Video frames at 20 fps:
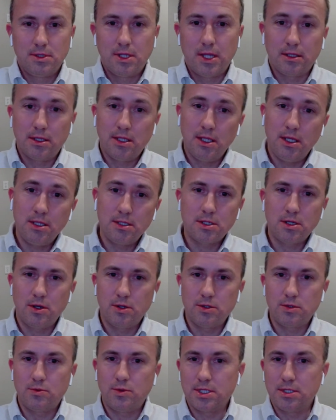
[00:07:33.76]
like, the East
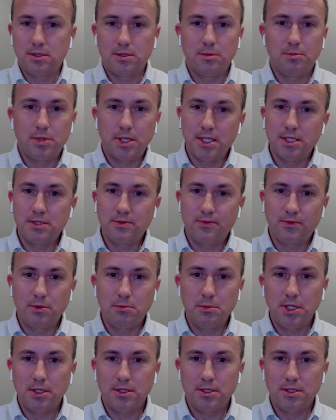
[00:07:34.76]
Coast wasn't the place for
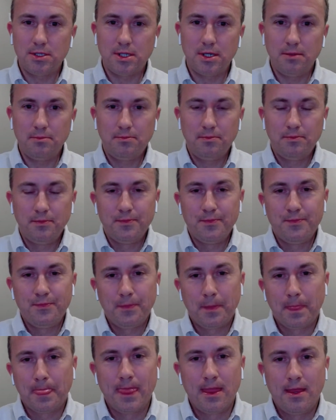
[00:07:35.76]
me at the time.
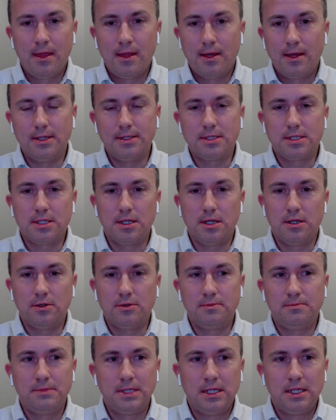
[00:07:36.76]
And
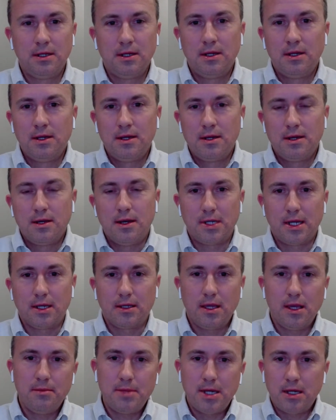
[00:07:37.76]
so I
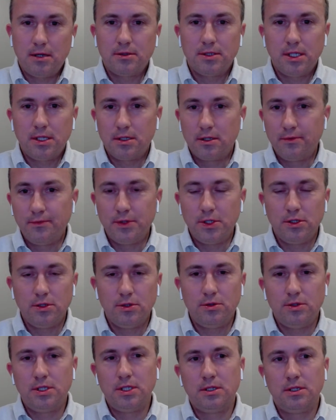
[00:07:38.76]
came out,
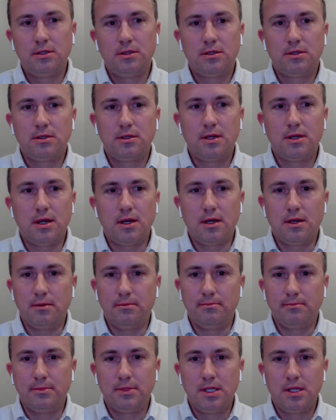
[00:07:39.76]
interviewed,
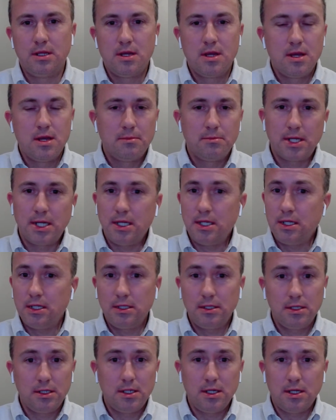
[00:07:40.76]
um, but
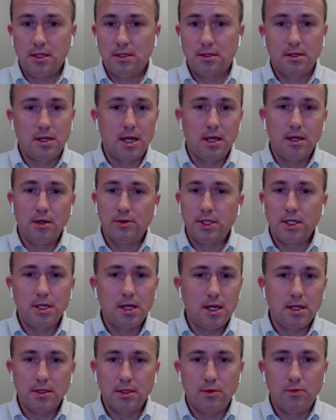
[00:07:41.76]
I only
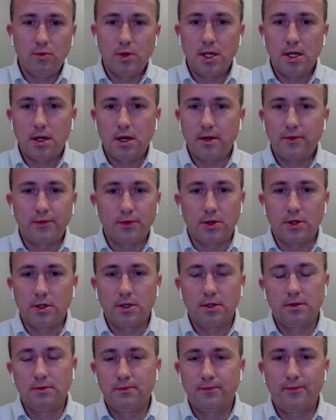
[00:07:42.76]
got the one
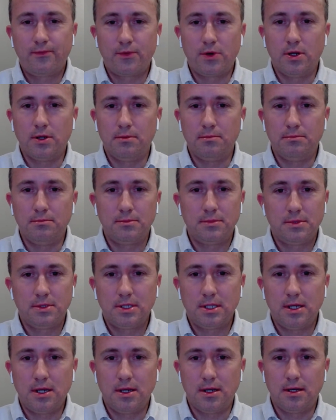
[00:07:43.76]
offer from
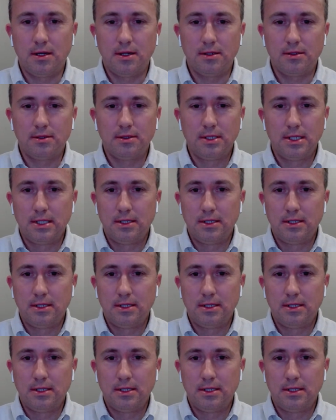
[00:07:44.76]
uh,